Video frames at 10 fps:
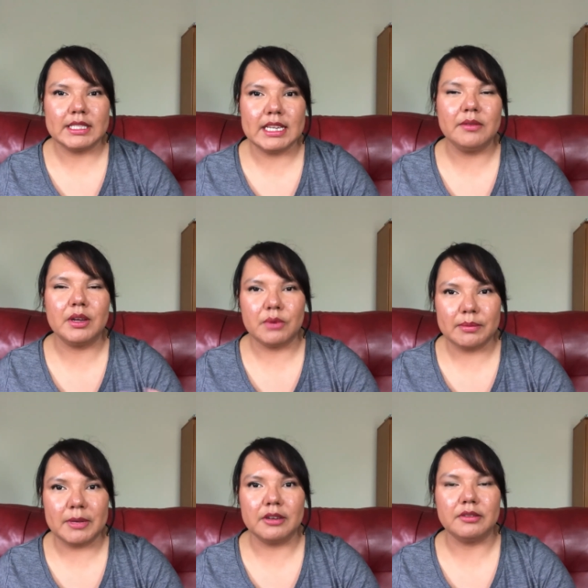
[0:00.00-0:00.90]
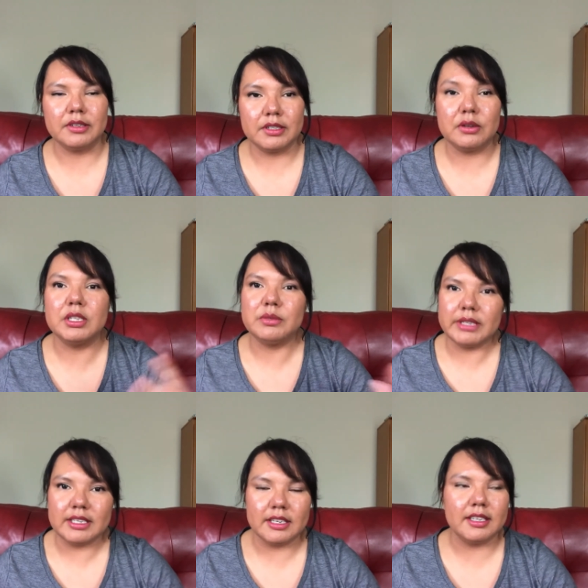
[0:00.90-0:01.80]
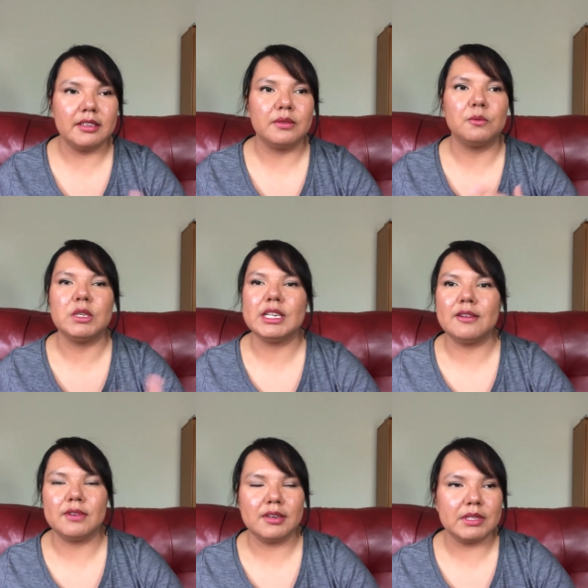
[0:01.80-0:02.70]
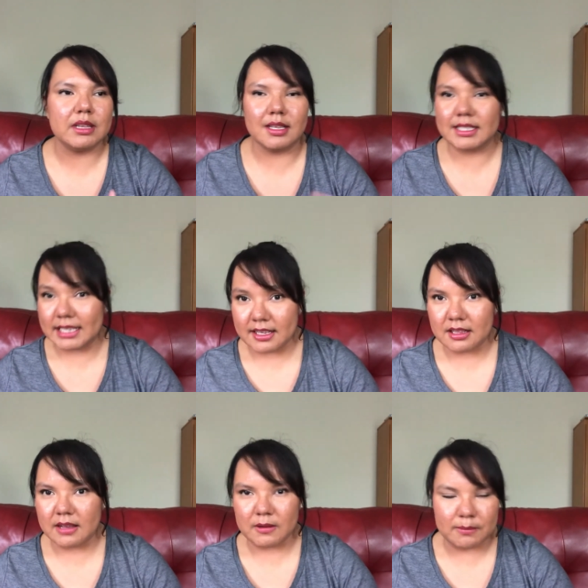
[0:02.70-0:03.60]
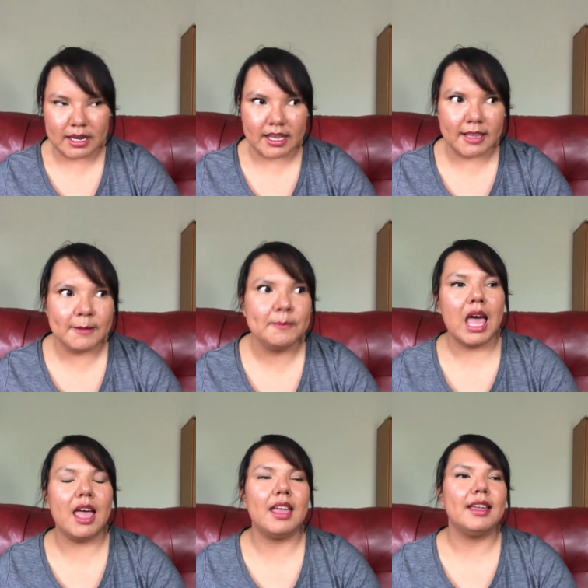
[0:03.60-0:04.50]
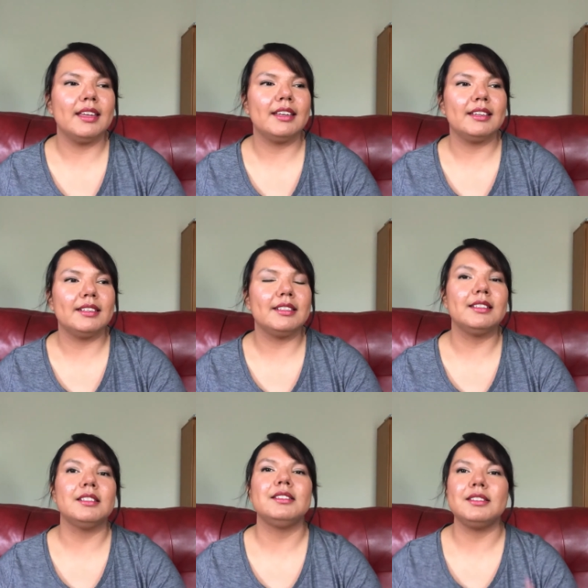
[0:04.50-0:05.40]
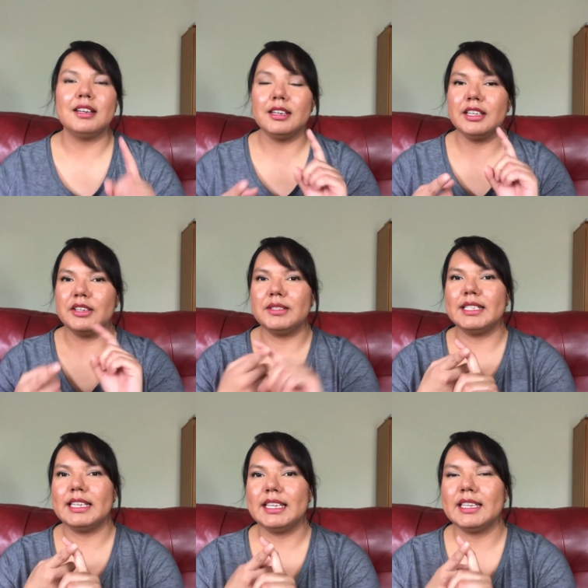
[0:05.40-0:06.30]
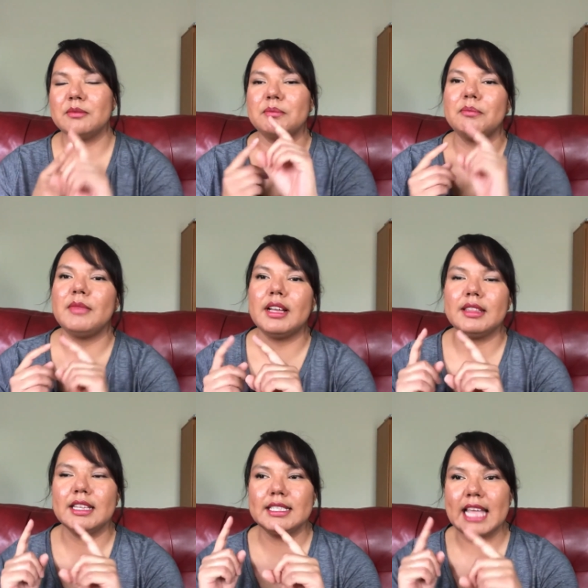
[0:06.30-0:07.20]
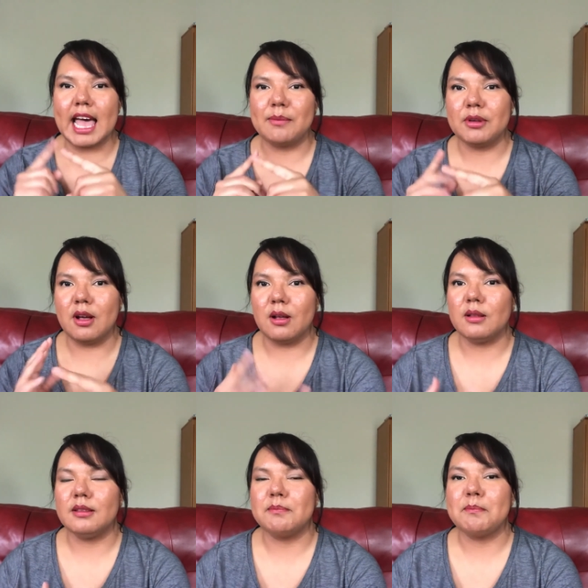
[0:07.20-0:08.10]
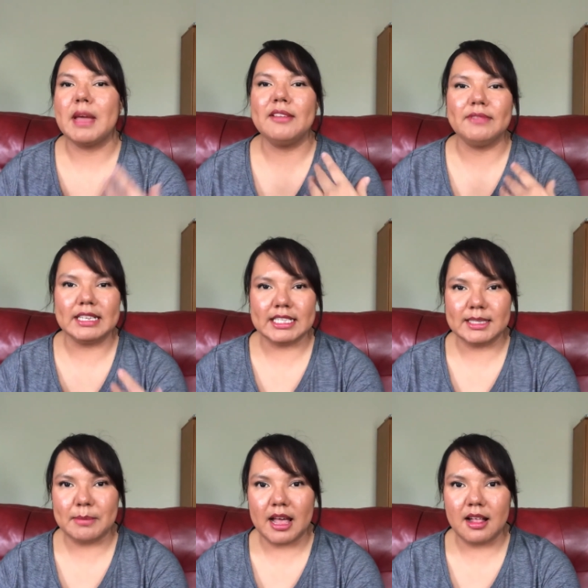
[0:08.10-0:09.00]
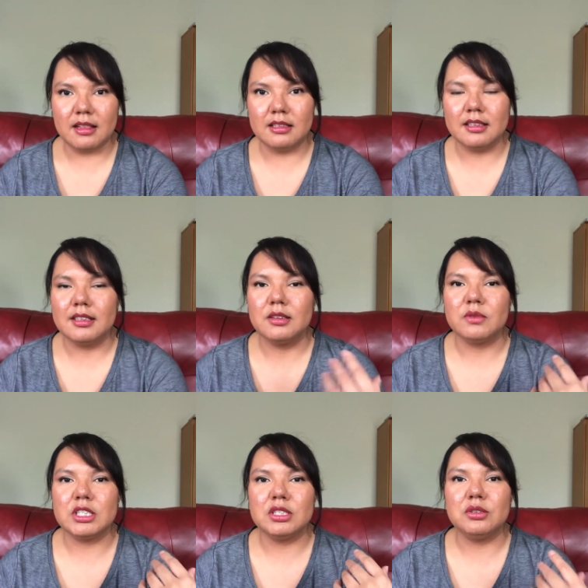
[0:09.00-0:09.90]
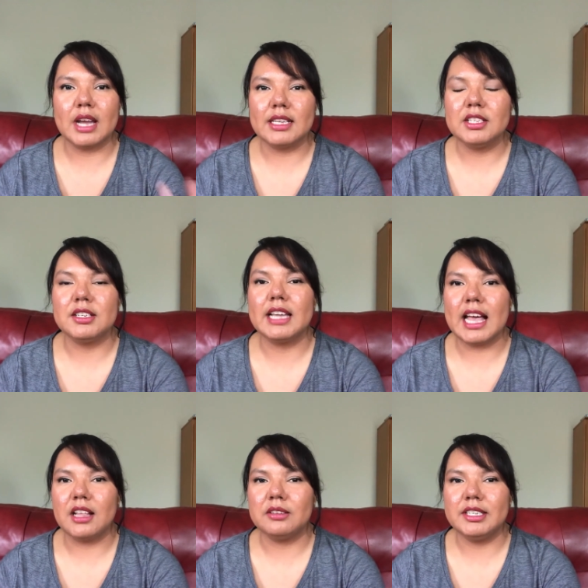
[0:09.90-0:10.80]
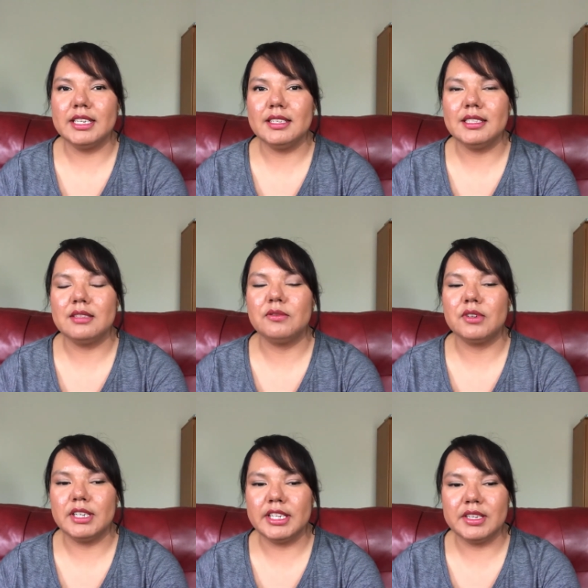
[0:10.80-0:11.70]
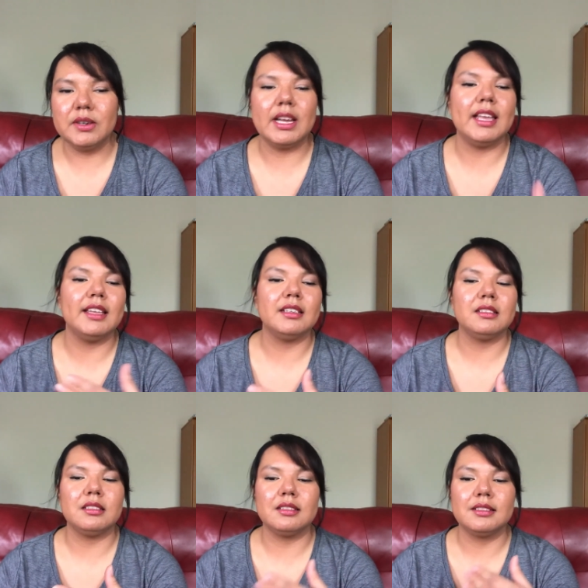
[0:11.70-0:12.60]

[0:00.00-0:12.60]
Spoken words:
stevia with monk fruit or sweetener, whichever was on sale I would buy. I started using this app called MyFitnessPal, which tracks your calories for you, and